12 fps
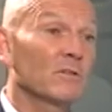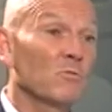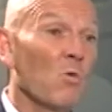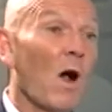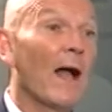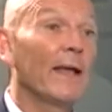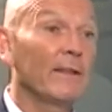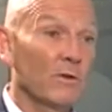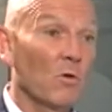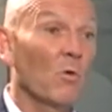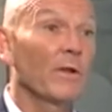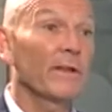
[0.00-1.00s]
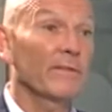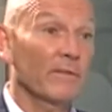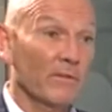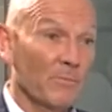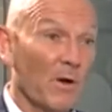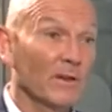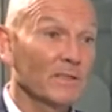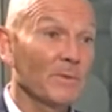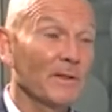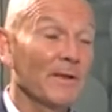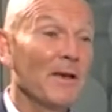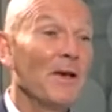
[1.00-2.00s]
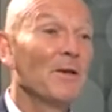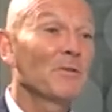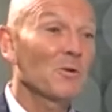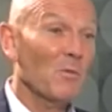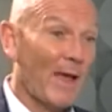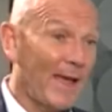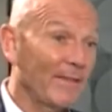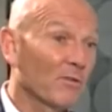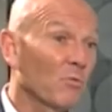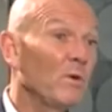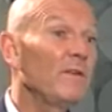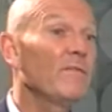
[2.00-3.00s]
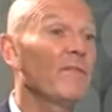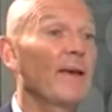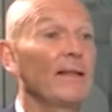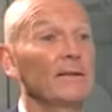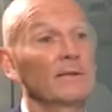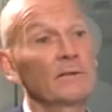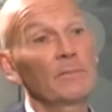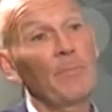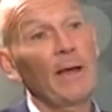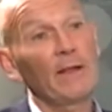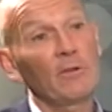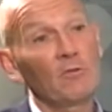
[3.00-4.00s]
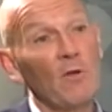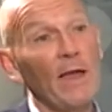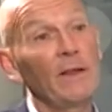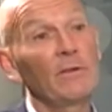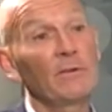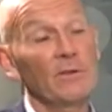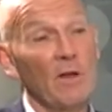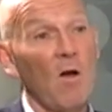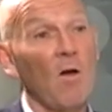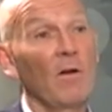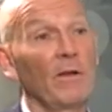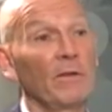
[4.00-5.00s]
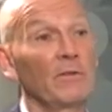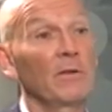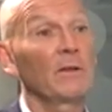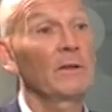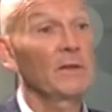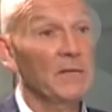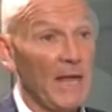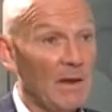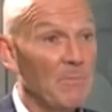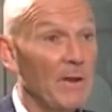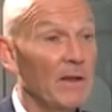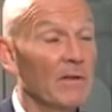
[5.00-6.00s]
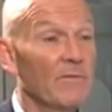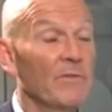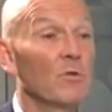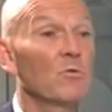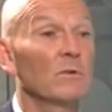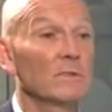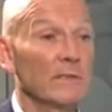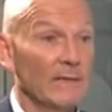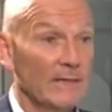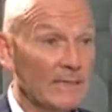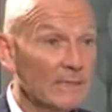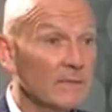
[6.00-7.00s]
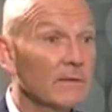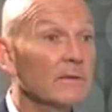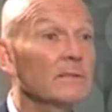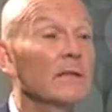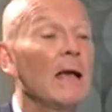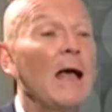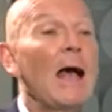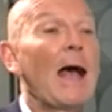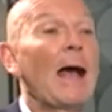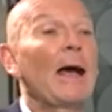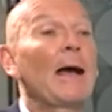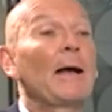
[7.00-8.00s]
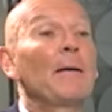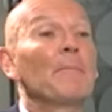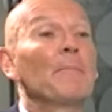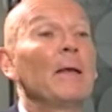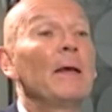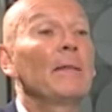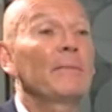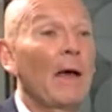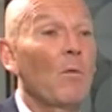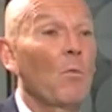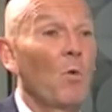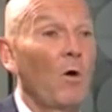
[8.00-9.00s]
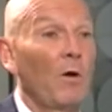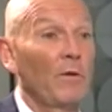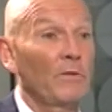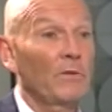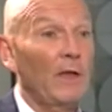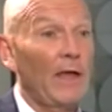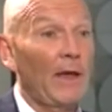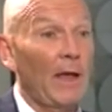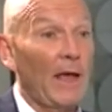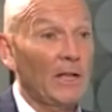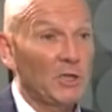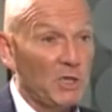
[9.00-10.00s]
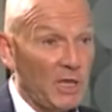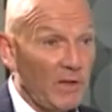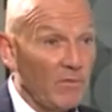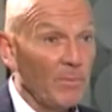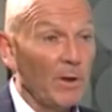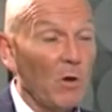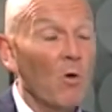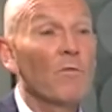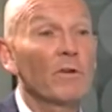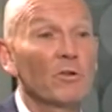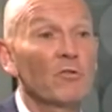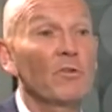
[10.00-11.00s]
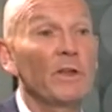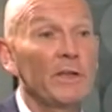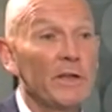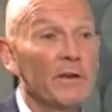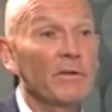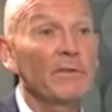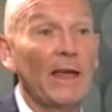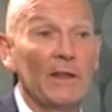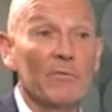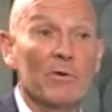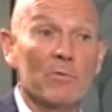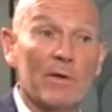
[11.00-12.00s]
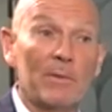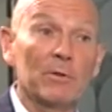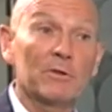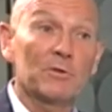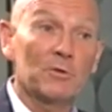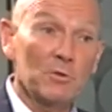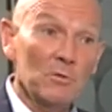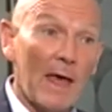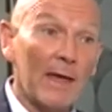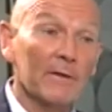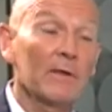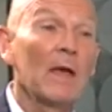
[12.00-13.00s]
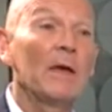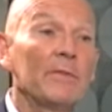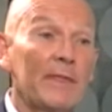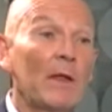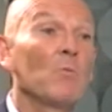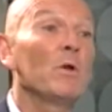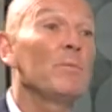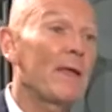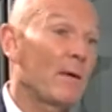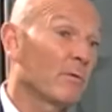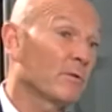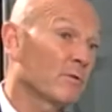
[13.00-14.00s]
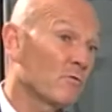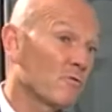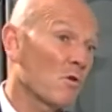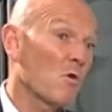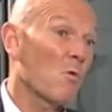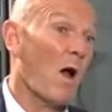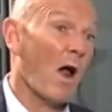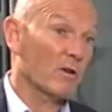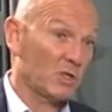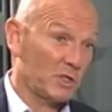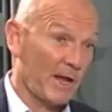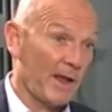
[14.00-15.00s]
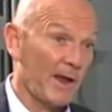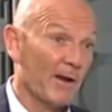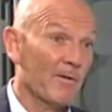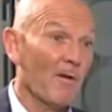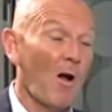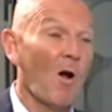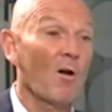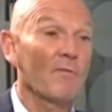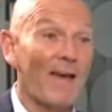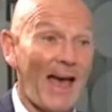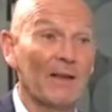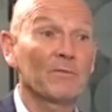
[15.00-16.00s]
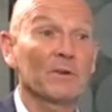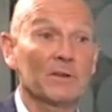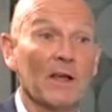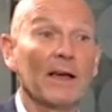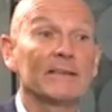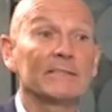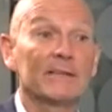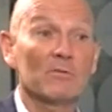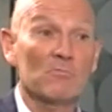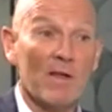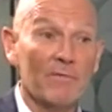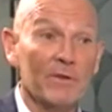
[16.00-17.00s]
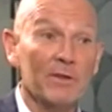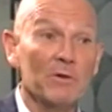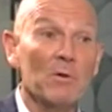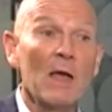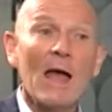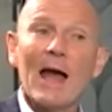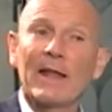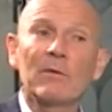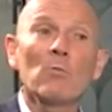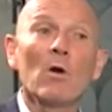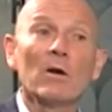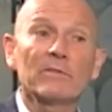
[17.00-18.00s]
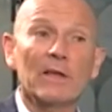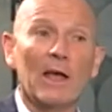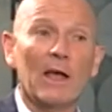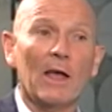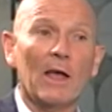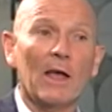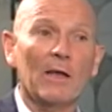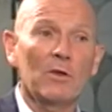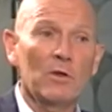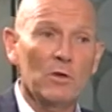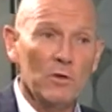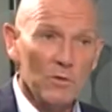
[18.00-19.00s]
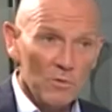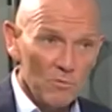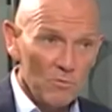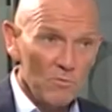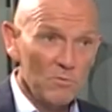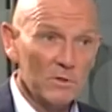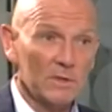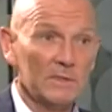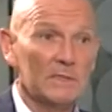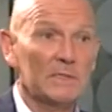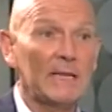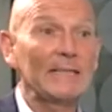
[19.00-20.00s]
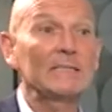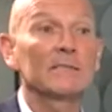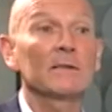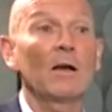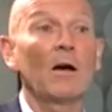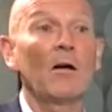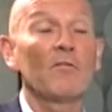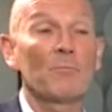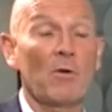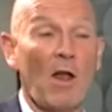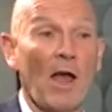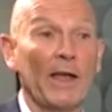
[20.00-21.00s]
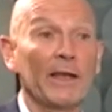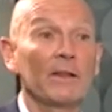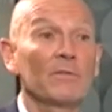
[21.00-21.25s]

as wide an audience as possible, so hence we felt by trying to target ten million viewers and listeners, um, that was achievable over three years, and if we were able to do that, then we'd be able to grow our share of advertising revenue. And it was a huge sense of pride